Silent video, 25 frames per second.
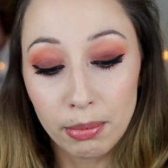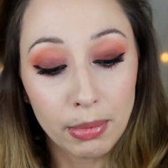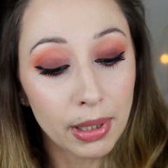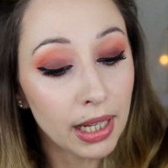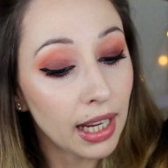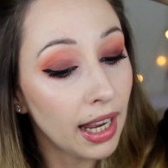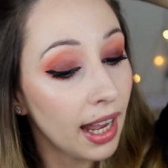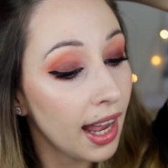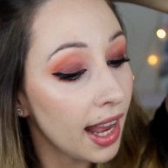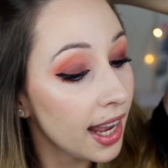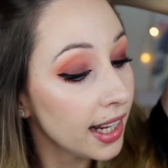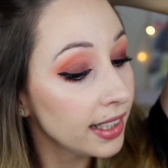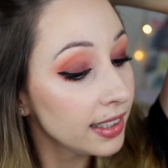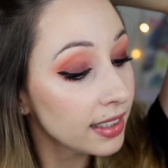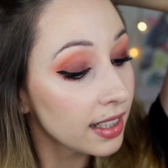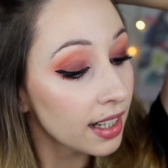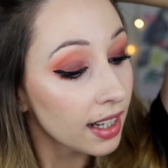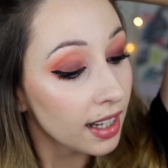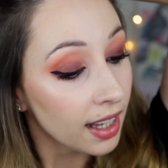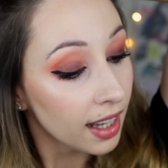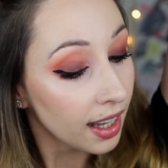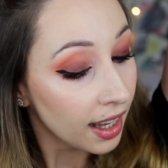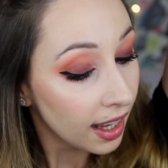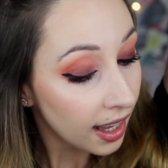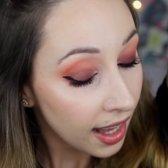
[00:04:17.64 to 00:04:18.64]
behind
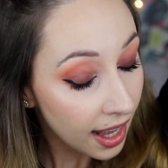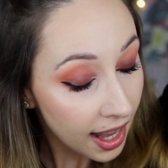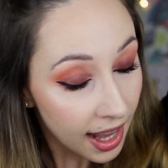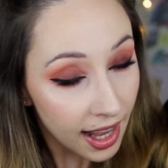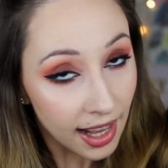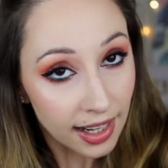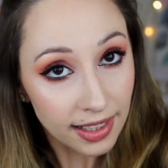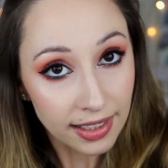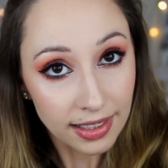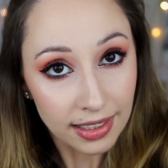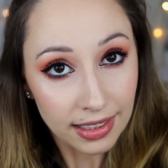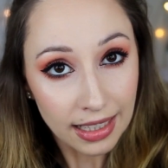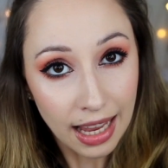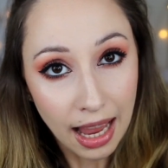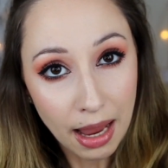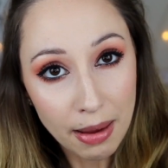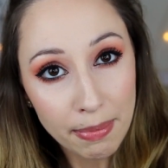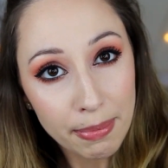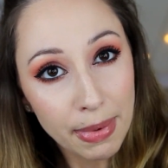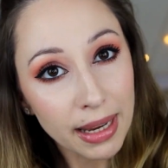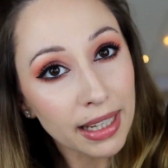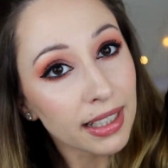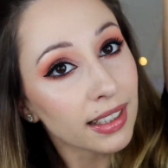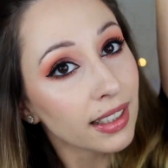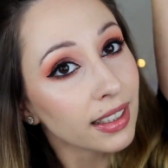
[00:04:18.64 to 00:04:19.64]
and I
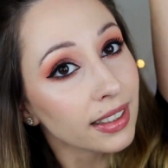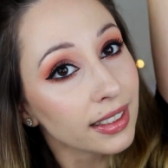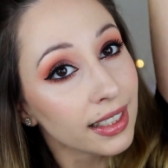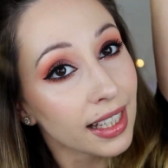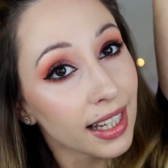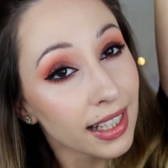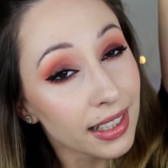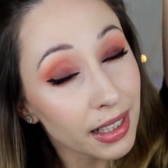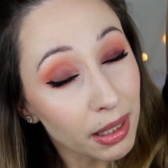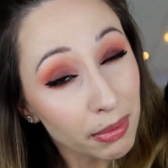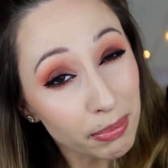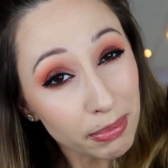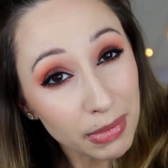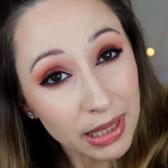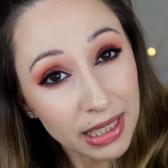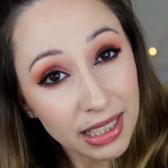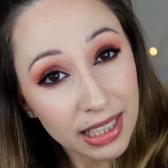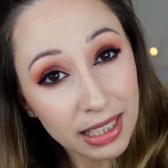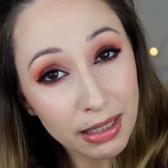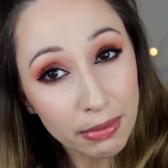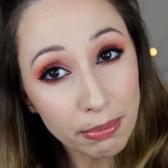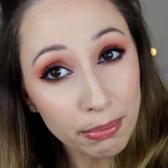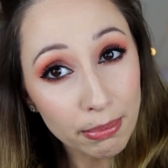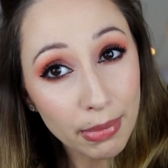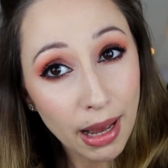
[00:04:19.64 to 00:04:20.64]
make again a
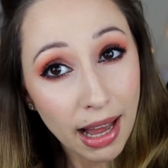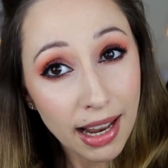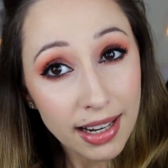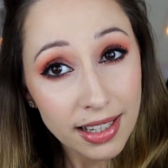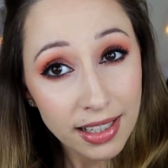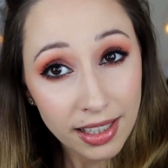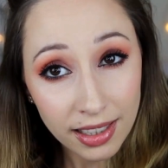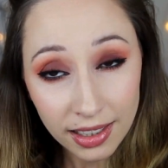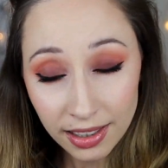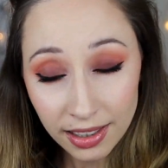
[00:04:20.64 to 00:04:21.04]
messy bun.